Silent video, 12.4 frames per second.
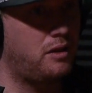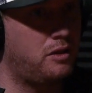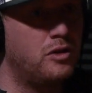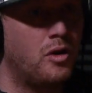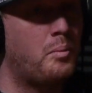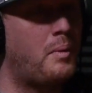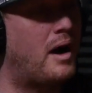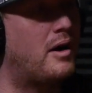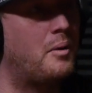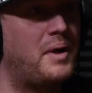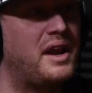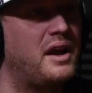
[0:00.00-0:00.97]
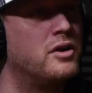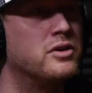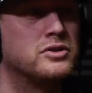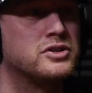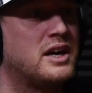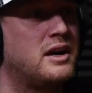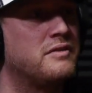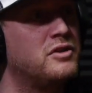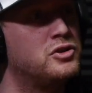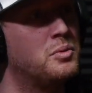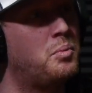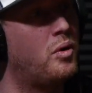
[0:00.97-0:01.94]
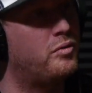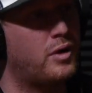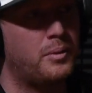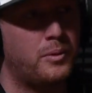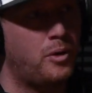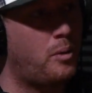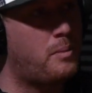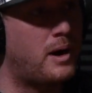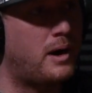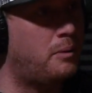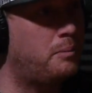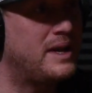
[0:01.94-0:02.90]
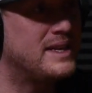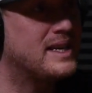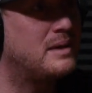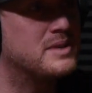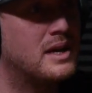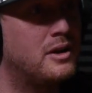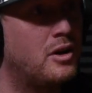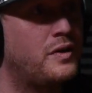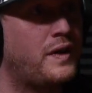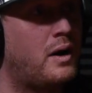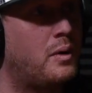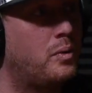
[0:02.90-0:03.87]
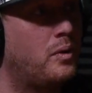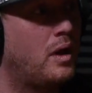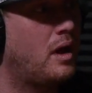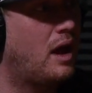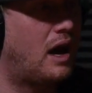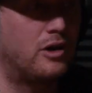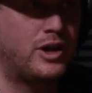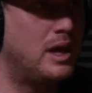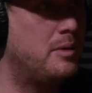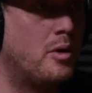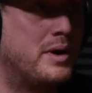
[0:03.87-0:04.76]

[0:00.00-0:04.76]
no matter how many hurdles I have to jump over, no matter how many times I get knocked down, I'll keep going